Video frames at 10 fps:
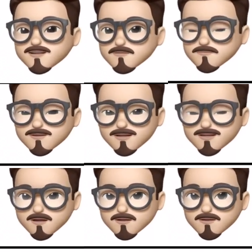Working
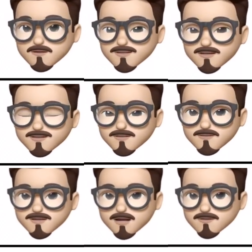on
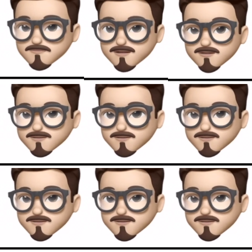his other feet.